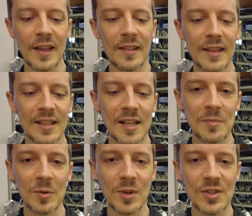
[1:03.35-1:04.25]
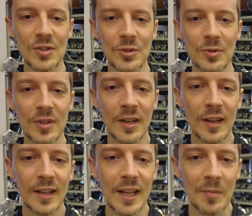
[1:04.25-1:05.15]
that they accepted was to
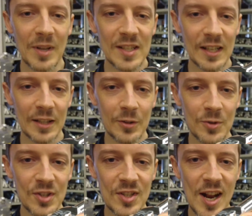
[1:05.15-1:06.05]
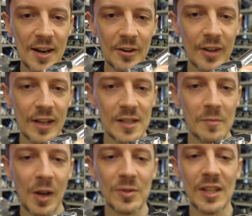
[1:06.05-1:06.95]
yeah, basically do standardized
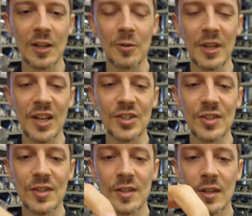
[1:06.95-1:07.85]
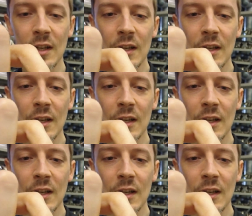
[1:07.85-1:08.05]
mounting locations.